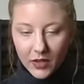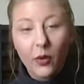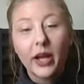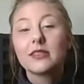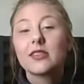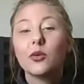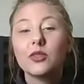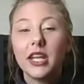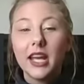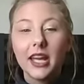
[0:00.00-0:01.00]
Okay, so
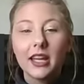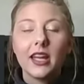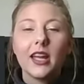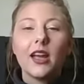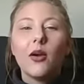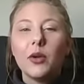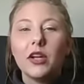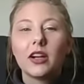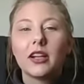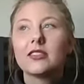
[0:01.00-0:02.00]
today we
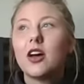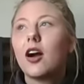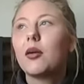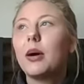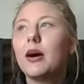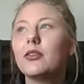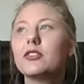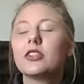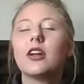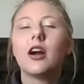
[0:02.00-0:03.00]
are going to talk
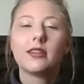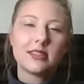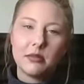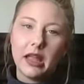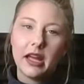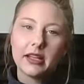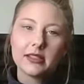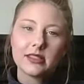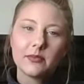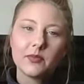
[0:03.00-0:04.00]
about art
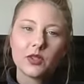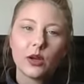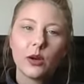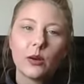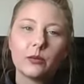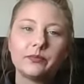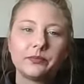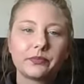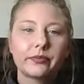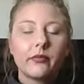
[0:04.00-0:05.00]
supplies. So
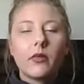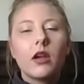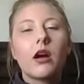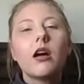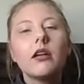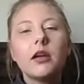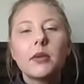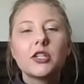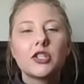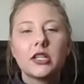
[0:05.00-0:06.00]
Carl had
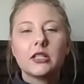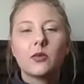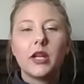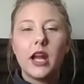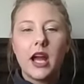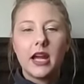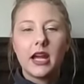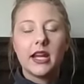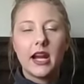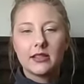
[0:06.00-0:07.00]
mentioned when I
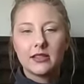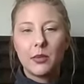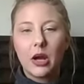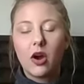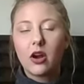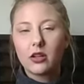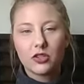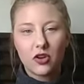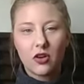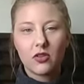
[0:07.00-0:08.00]
had asked about artist
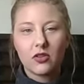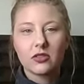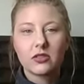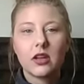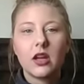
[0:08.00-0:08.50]
struggles